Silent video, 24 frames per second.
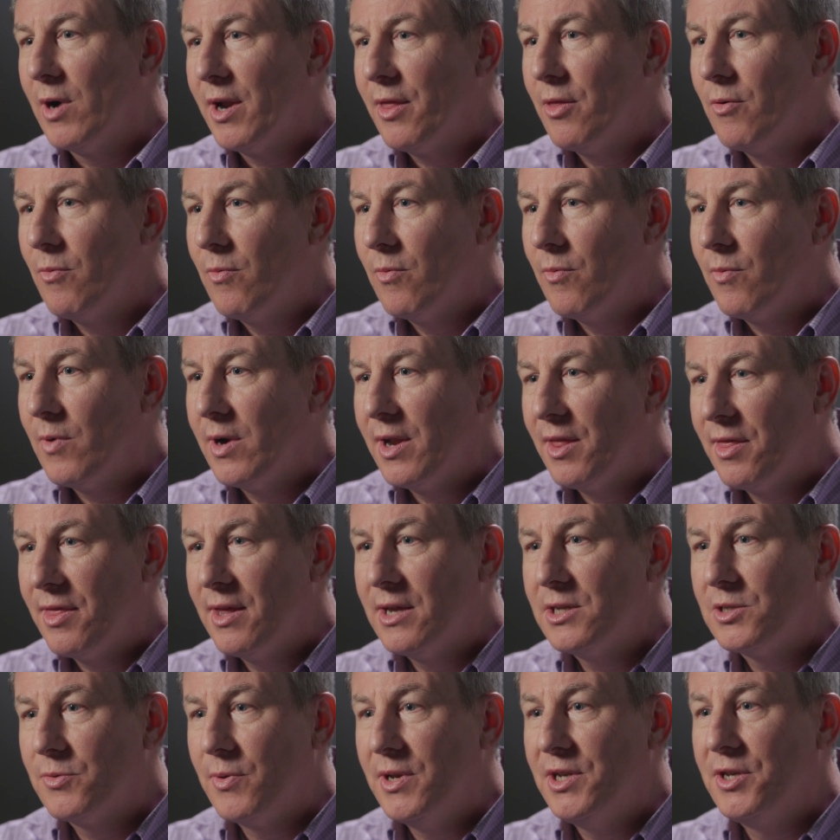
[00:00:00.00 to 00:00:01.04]
One of the one of the
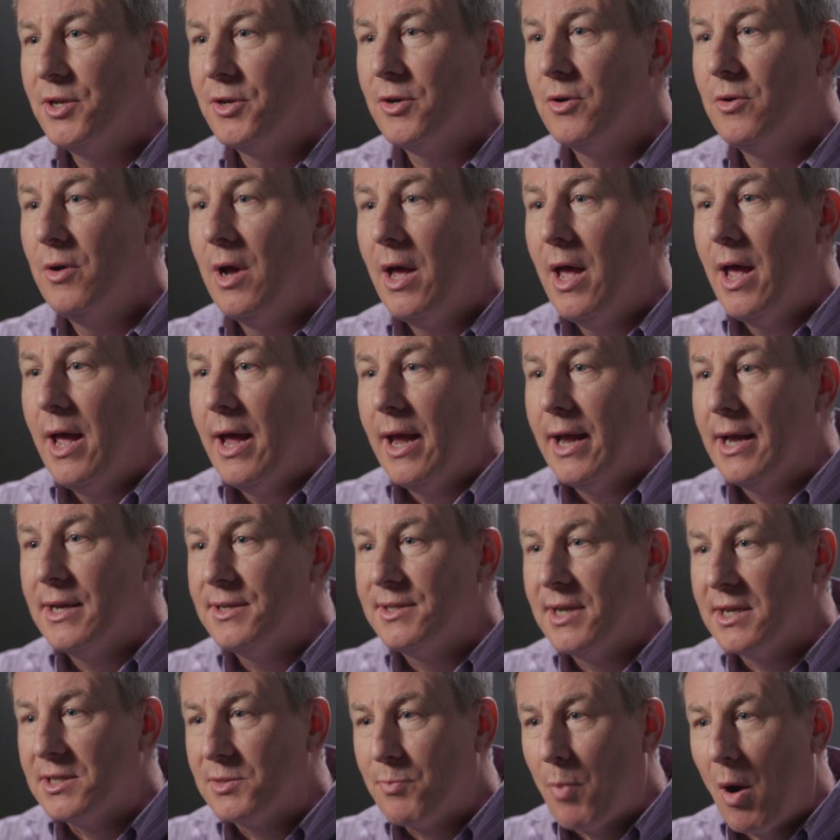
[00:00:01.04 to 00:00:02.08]
things we do
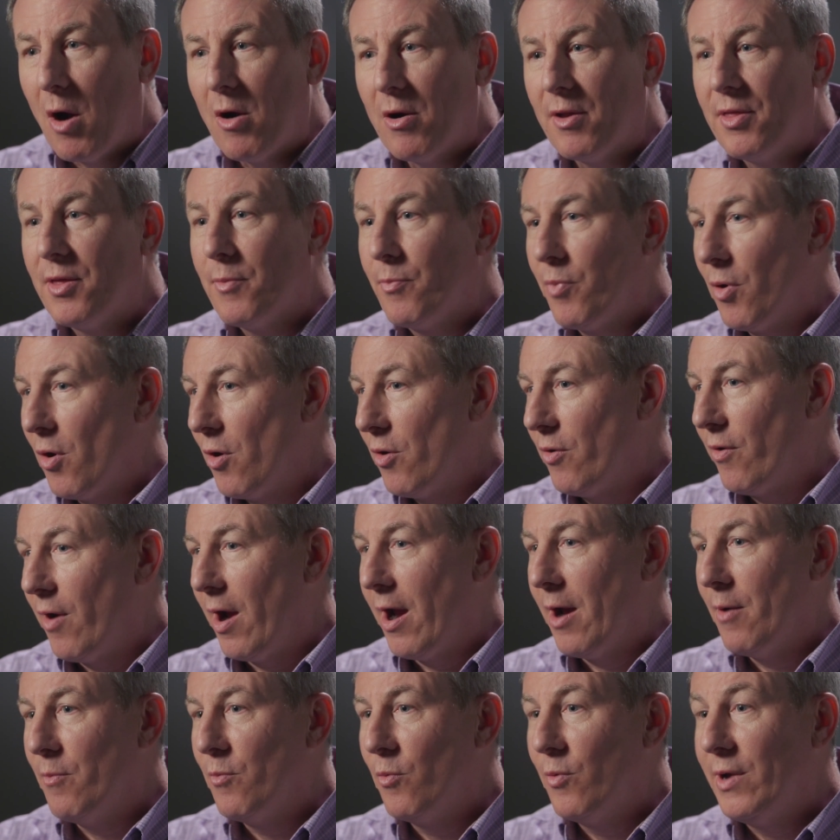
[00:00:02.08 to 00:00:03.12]
is as part of the
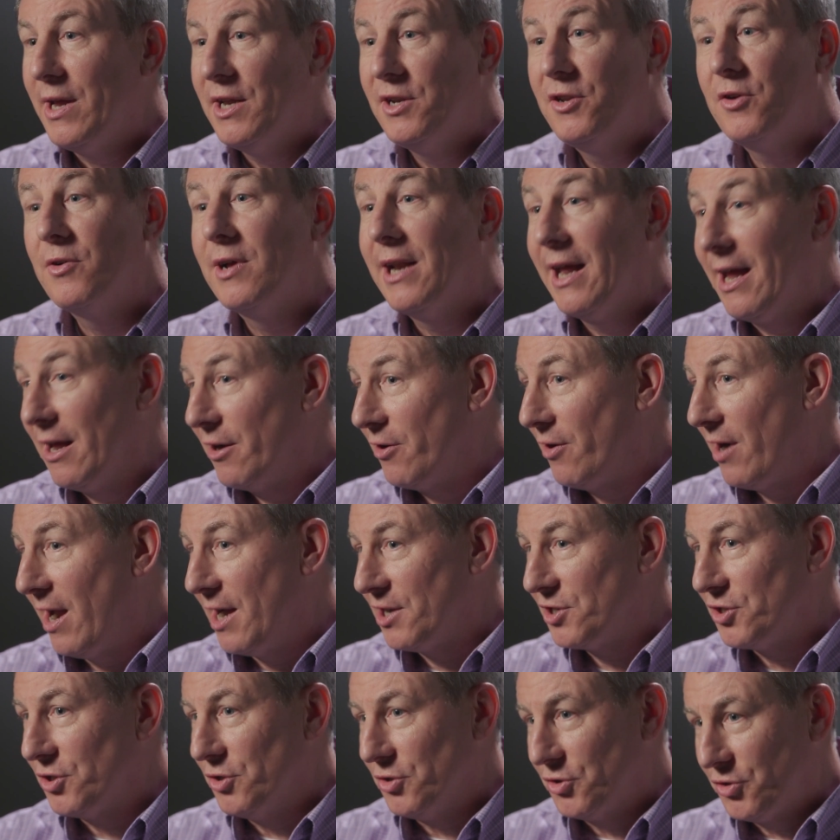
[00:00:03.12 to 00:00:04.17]
program, we do an
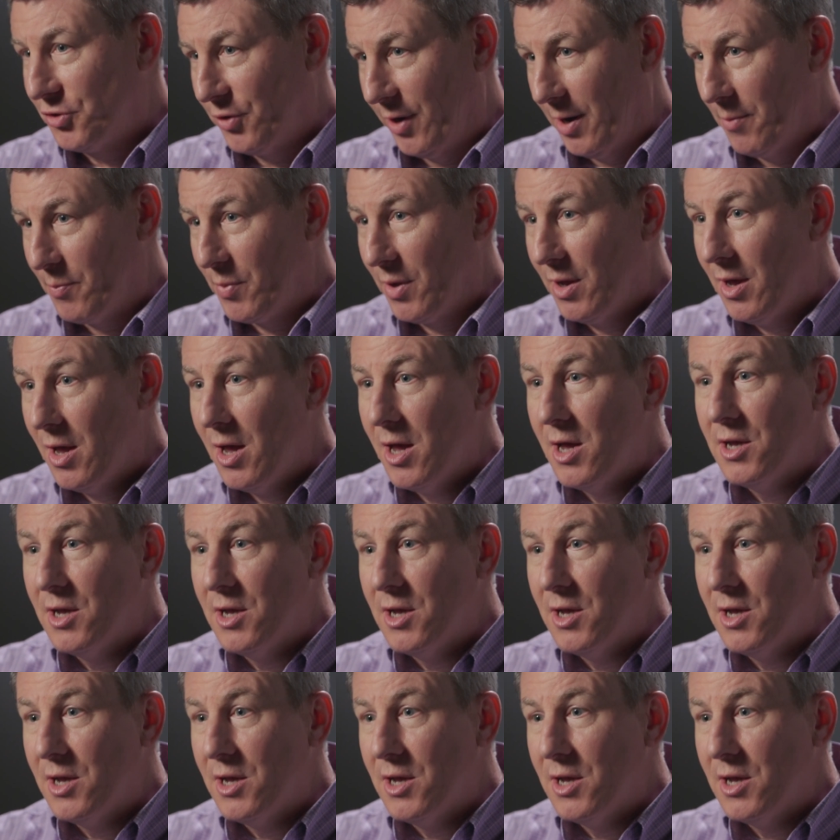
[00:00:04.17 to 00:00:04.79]
international trip.